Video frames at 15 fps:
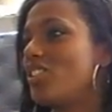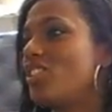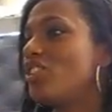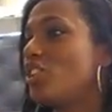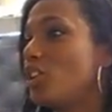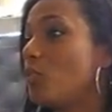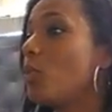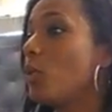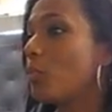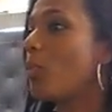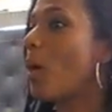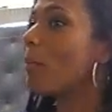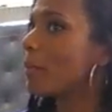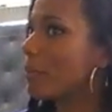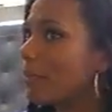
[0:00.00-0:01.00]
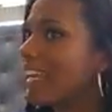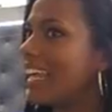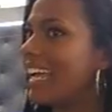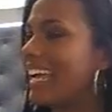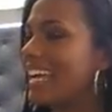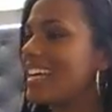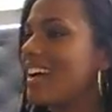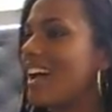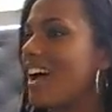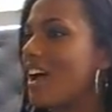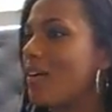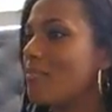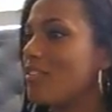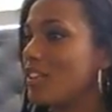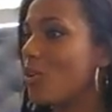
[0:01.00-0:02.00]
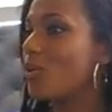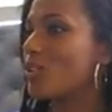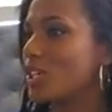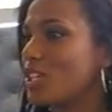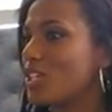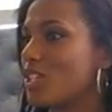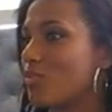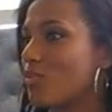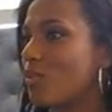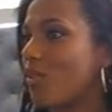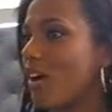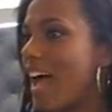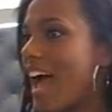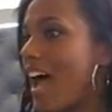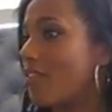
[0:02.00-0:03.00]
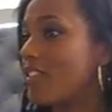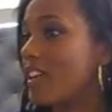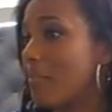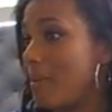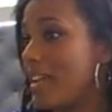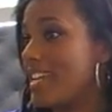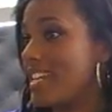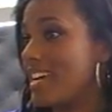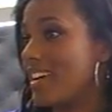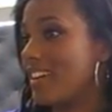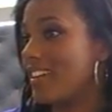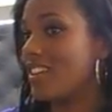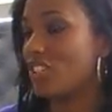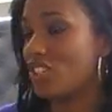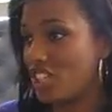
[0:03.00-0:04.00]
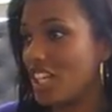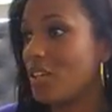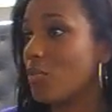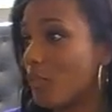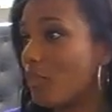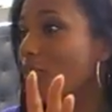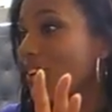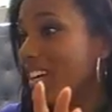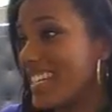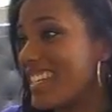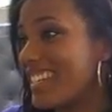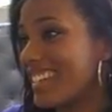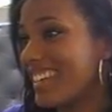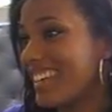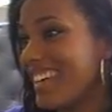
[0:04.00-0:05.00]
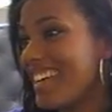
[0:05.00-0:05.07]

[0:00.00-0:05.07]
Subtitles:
You will probably, the audience will have the opinion that she will voice.